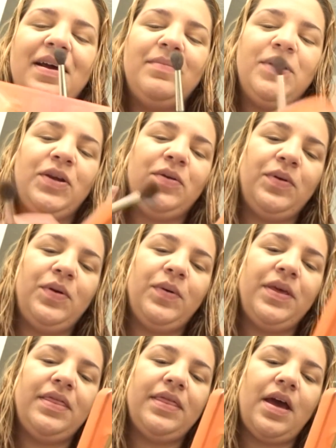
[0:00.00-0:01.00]
I'm going to go in
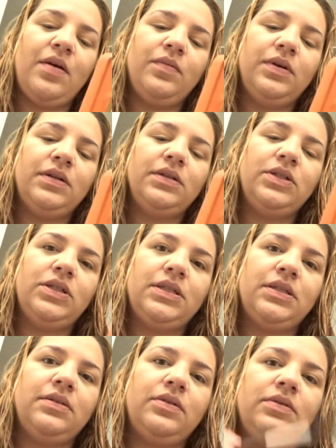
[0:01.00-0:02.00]
with that one.
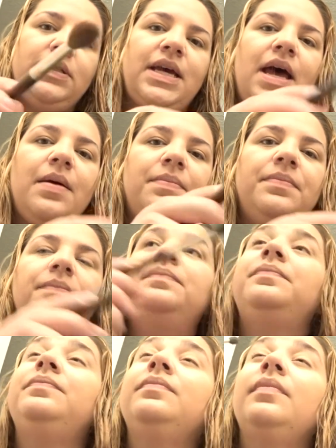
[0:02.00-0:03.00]
Just a little tap.
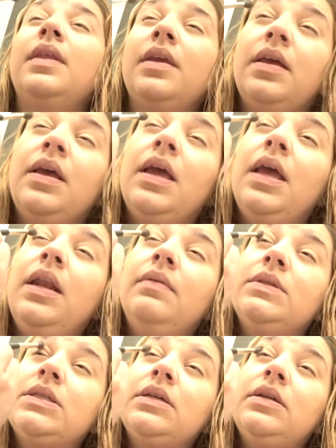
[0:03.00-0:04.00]
And I'm
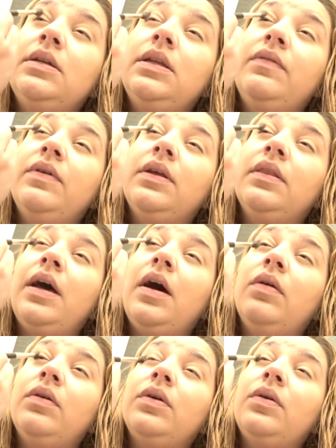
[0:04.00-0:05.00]
just going to leave it in the outer